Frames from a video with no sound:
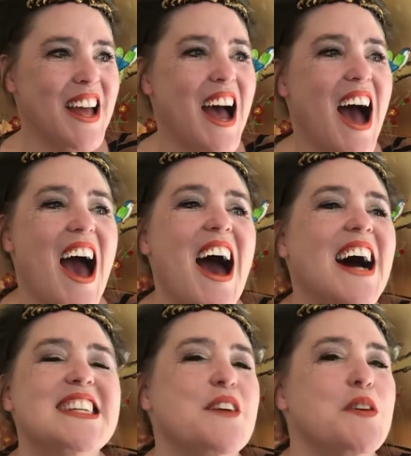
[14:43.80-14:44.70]
"Ah,
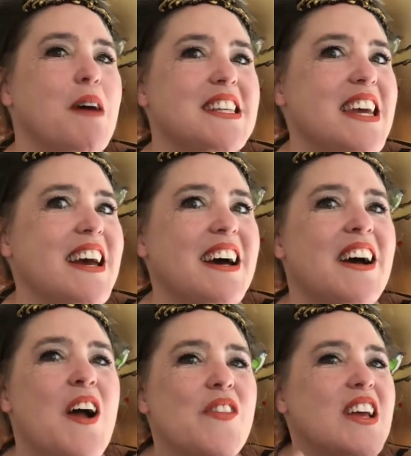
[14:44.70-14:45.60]
Duffy, my dear,
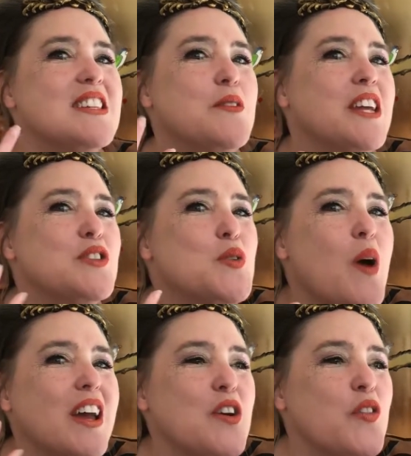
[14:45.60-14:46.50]
there's no need to
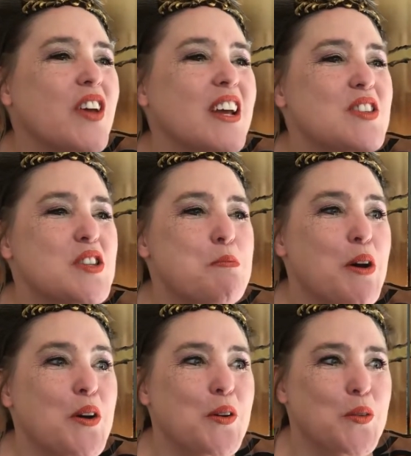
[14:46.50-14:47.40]
work your fingers to the
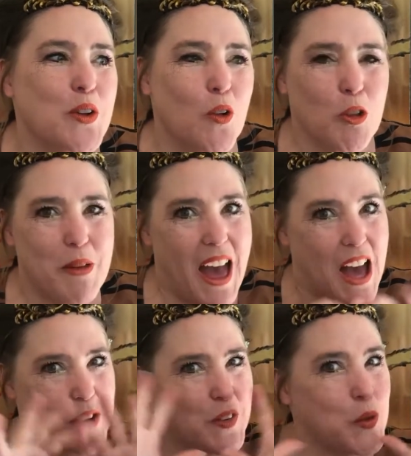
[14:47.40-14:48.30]
bone when all can be
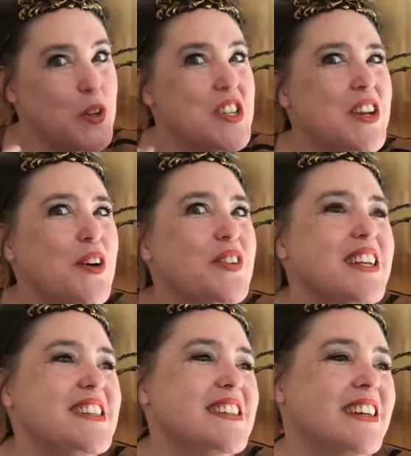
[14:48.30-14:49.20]
had for the wishing of
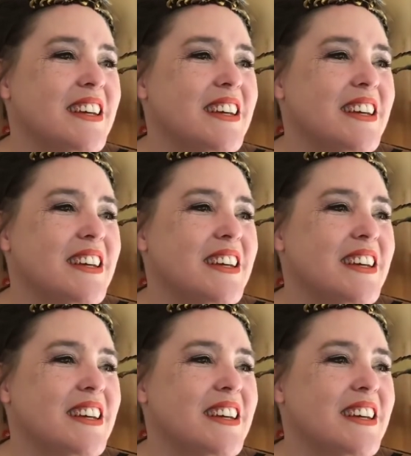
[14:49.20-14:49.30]
it."